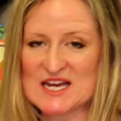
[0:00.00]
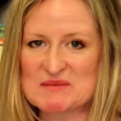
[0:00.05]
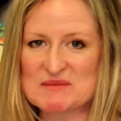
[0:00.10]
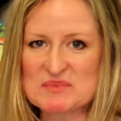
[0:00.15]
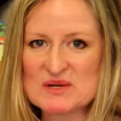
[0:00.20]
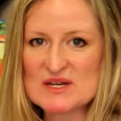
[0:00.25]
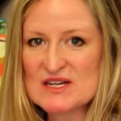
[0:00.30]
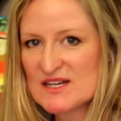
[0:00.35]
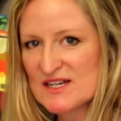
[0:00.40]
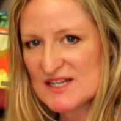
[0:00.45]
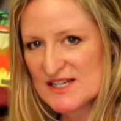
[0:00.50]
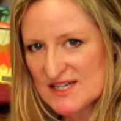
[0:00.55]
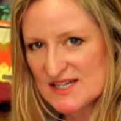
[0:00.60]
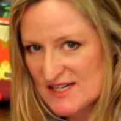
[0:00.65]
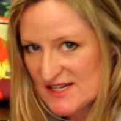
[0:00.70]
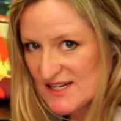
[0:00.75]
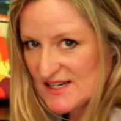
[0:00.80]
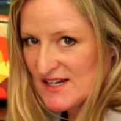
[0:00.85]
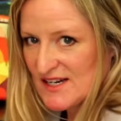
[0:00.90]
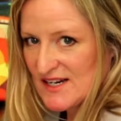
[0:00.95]
up
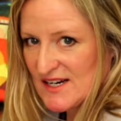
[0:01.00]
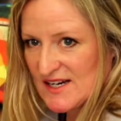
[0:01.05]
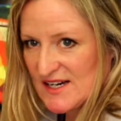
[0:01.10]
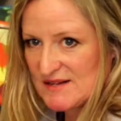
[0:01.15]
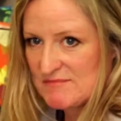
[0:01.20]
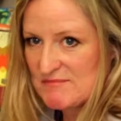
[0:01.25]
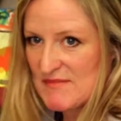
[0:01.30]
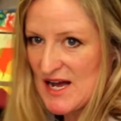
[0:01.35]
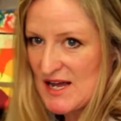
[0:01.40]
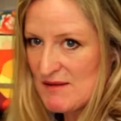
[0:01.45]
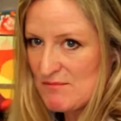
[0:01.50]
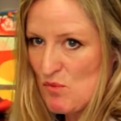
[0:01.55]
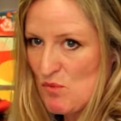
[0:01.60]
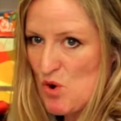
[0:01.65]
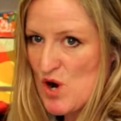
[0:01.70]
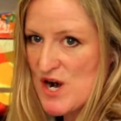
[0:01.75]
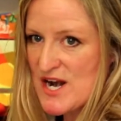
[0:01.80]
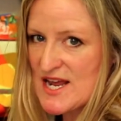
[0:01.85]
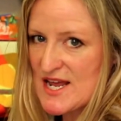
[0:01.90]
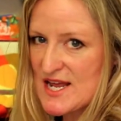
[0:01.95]
my
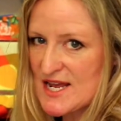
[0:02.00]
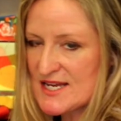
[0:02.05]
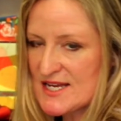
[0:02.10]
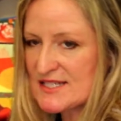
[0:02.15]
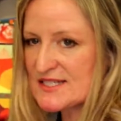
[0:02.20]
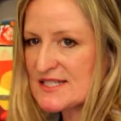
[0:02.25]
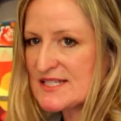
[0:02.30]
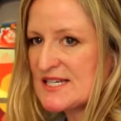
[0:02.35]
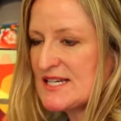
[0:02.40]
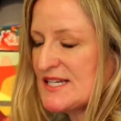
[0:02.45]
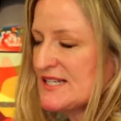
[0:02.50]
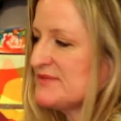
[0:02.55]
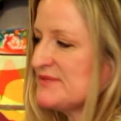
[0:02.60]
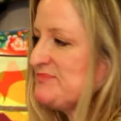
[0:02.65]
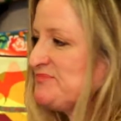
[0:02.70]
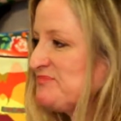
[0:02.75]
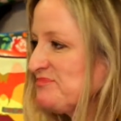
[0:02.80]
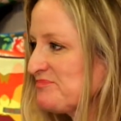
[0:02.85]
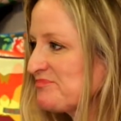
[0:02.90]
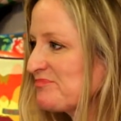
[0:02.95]
mornings
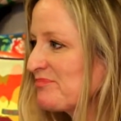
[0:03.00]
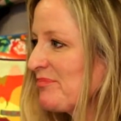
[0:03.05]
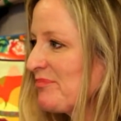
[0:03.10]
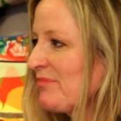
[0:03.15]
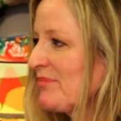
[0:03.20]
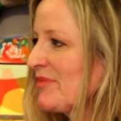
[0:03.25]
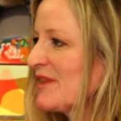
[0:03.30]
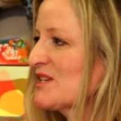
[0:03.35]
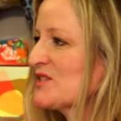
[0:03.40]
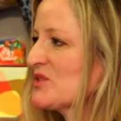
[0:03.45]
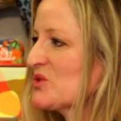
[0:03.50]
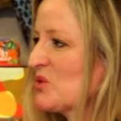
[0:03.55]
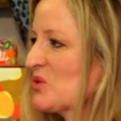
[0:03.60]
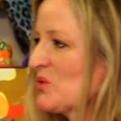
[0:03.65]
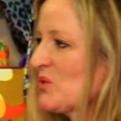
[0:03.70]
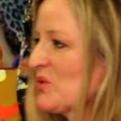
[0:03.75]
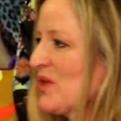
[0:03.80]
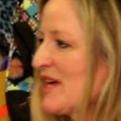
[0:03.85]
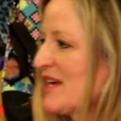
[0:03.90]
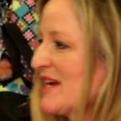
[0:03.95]

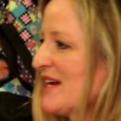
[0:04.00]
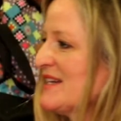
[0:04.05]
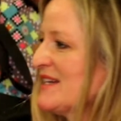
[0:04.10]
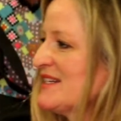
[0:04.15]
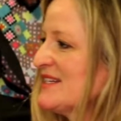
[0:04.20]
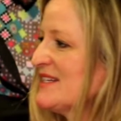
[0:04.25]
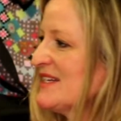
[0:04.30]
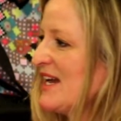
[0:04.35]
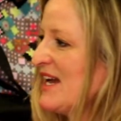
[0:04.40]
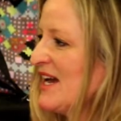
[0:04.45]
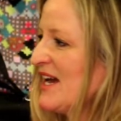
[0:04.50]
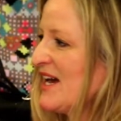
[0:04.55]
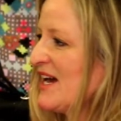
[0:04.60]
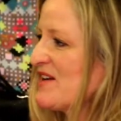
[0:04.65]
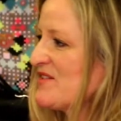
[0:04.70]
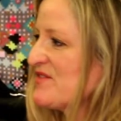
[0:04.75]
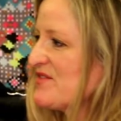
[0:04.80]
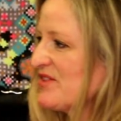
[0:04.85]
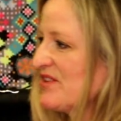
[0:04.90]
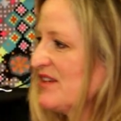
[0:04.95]
so that I didn't
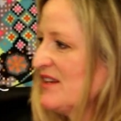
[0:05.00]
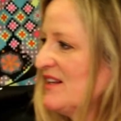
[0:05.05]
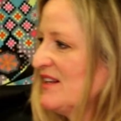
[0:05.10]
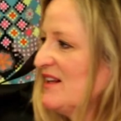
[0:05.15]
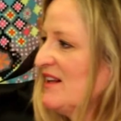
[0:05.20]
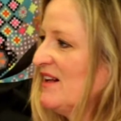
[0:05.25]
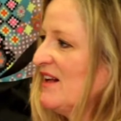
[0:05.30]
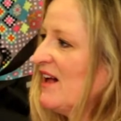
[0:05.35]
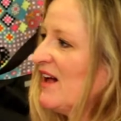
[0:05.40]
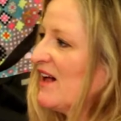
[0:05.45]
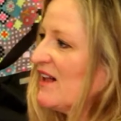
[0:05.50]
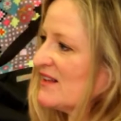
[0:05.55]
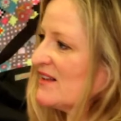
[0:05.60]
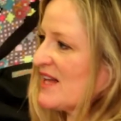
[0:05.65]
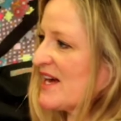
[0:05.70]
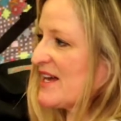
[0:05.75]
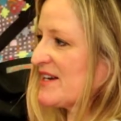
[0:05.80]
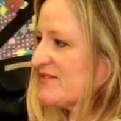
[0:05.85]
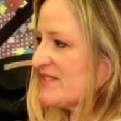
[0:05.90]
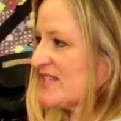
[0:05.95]
have a
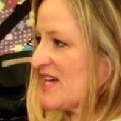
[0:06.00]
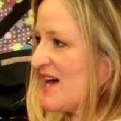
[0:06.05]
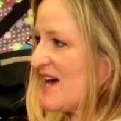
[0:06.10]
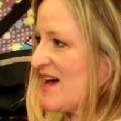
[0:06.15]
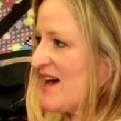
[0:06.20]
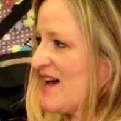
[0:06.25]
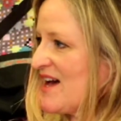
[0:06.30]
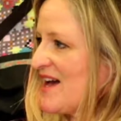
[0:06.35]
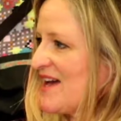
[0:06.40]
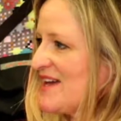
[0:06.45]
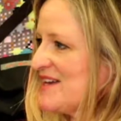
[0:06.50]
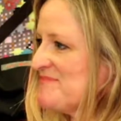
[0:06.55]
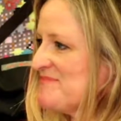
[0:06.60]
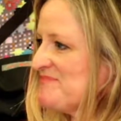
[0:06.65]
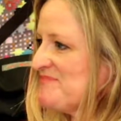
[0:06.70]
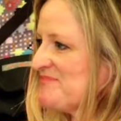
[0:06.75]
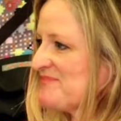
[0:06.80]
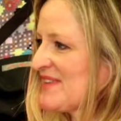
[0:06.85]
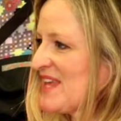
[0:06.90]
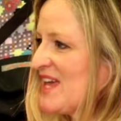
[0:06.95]
lot of time.